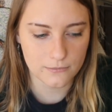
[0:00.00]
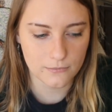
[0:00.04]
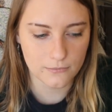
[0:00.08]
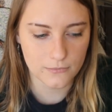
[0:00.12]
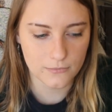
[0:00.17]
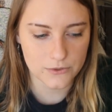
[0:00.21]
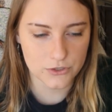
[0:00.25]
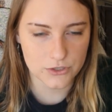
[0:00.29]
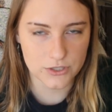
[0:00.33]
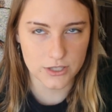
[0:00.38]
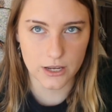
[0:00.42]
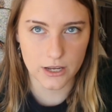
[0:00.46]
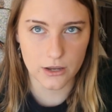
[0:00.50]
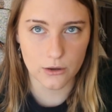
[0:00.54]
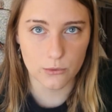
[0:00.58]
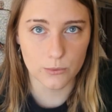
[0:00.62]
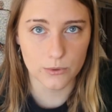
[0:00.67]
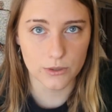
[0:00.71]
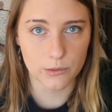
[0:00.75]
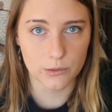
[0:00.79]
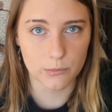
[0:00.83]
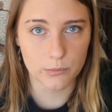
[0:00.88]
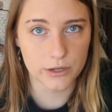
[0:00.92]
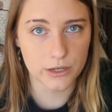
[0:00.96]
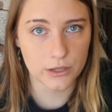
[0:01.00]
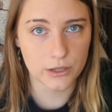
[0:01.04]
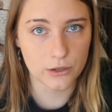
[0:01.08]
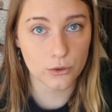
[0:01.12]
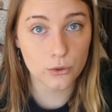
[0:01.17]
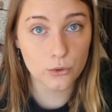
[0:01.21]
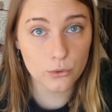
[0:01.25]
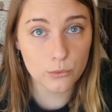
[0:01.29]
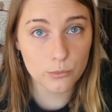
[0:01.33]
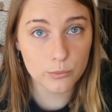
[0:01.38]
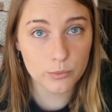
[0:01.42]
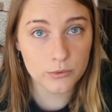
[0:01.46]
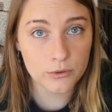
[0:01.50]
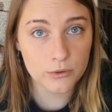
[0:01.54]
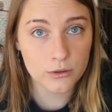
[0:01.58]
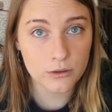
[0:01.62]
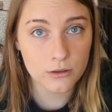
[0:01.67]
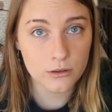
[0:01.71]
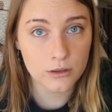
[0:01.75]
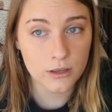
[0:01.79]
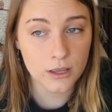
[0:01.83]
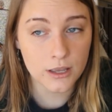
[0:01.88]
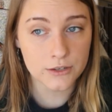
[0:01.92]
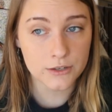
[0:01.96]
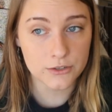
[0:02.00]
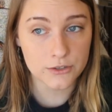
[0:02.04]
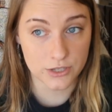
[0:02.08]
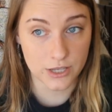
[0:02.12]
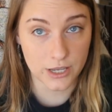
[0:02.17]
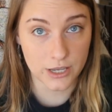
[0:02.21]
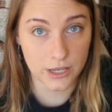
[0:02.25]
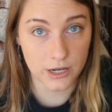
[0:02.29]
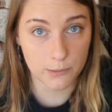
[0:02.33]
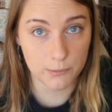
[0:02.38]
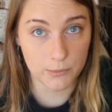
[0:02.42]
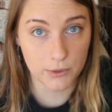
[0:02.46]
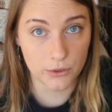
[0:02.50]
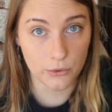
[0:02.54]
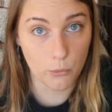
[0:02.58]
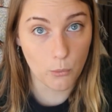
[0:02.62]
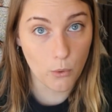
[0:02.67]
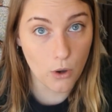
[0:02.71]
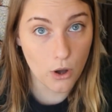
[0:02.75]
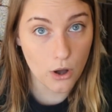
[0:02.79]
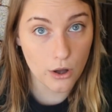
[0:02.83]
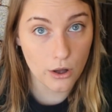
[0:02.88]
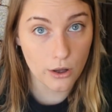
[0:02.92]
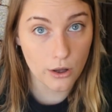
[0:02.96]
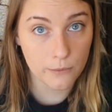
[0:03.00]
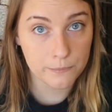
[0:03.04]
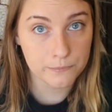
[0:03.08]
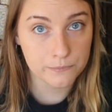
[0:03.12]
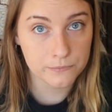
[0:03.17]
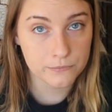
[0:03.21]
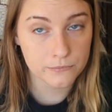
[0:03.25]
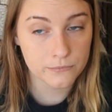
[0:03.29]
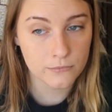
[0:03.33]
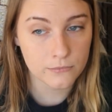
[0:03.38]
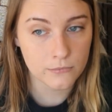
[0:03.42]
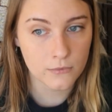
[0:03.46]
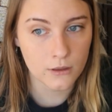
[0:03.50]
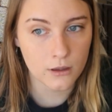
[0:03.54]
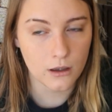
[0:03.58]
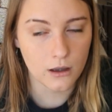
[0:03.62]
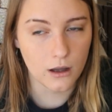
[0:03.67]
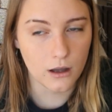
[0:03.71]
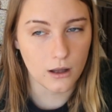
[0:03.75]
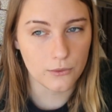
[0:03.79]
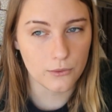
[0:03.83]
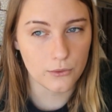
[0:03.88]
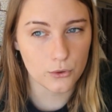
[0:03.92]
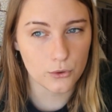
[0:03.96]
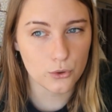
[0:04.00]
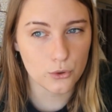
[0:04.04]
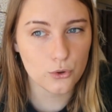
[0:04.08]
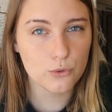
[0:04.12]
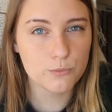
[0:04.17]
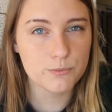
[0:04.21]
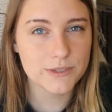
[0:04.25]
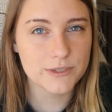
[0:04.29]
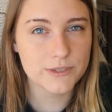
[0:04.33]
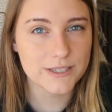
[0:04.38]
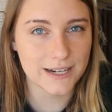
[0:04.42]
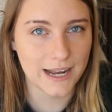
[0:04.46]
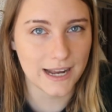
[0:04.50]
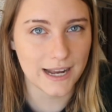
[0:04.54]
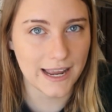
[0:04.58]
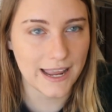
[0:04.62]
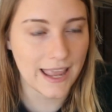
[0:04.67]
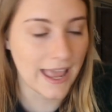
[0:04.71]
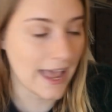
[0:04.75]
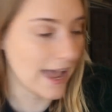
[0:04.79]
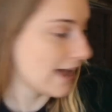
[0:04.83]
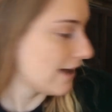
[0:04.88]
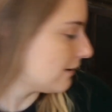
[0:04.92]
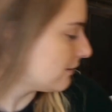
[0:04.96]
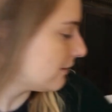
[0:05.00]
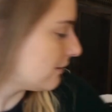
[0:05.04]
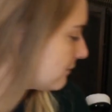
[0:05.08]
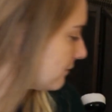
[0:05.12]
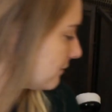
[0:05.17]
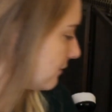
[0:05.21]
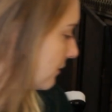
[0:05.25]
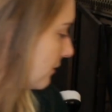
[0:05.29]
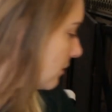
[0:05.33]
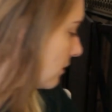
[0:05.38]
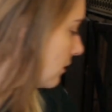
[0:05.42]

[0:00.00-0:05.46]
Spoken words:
just like a really pretty hoop and just hang it up on the wall. The hoops that I have,